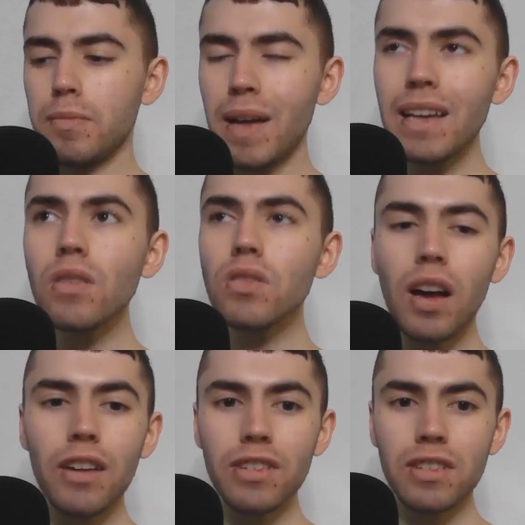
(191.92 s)
Bengals
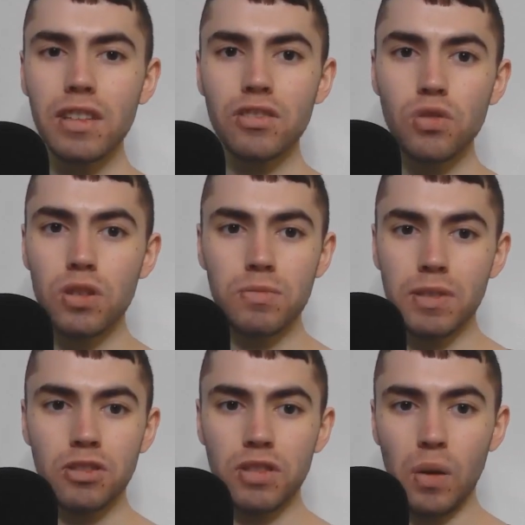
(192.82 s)
offense can score as
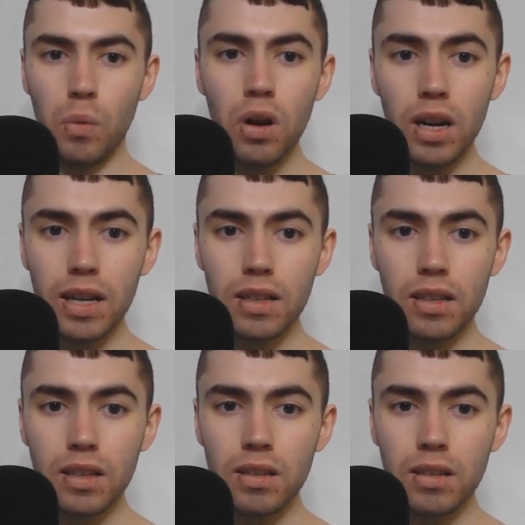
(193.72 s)
much as they want.
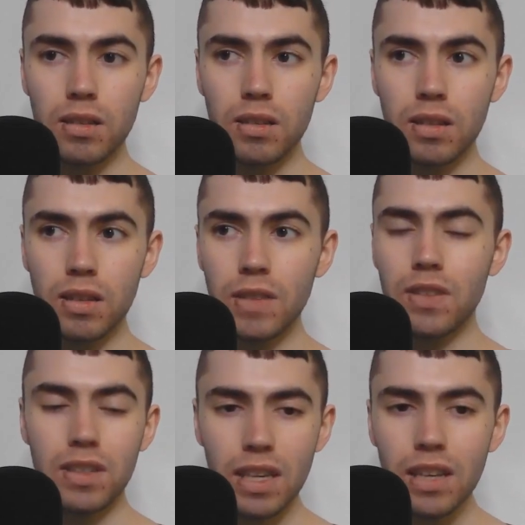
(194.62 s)
If
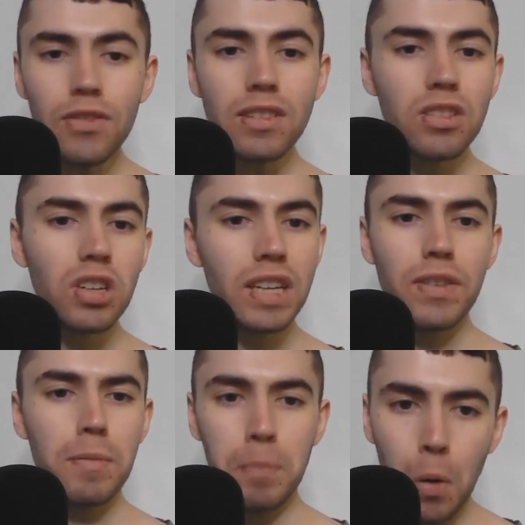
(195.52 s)
the defense is going to
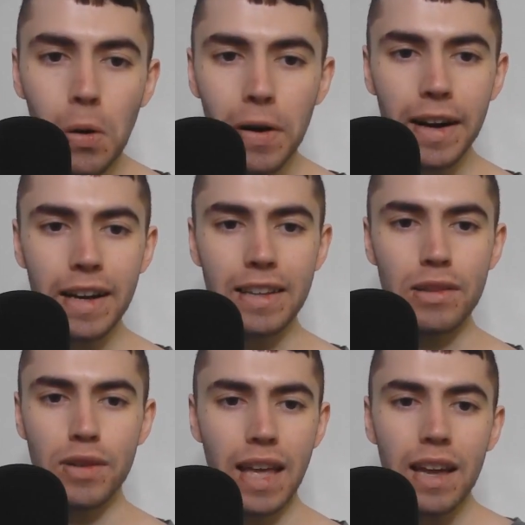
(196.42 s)
give up more,
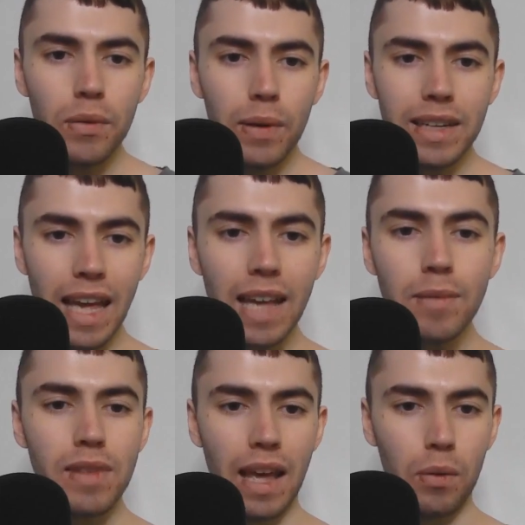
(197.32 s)
you can't win
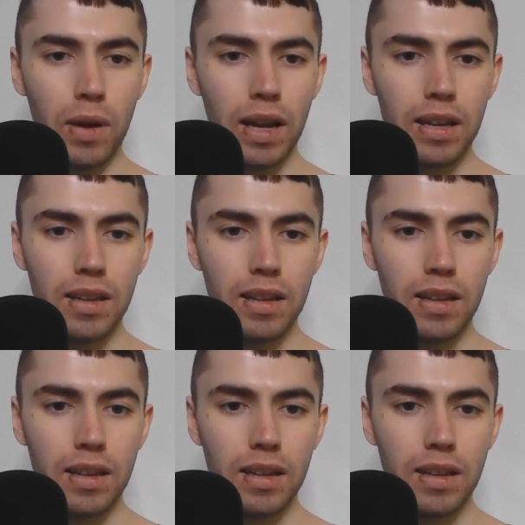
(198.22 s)
games that way.